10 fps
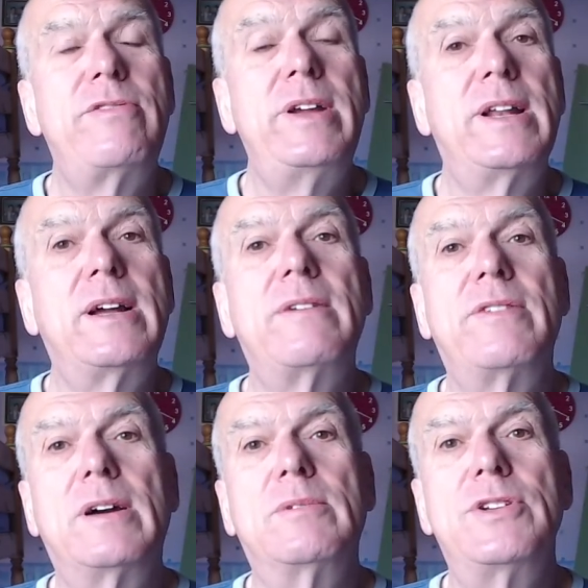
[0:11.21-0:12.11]
3.5
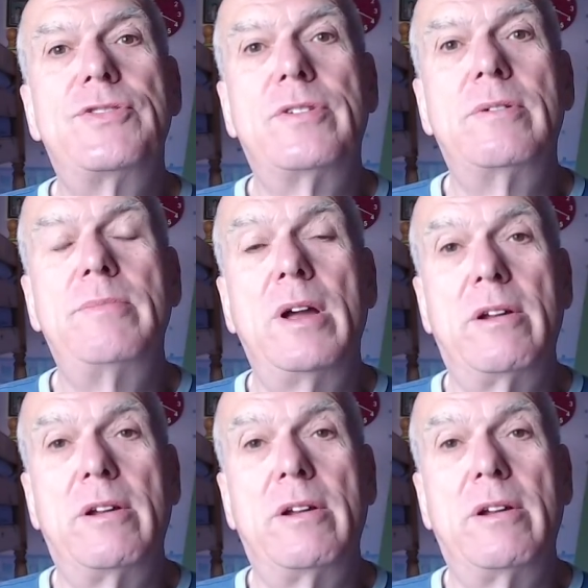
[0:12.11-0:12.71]
hours from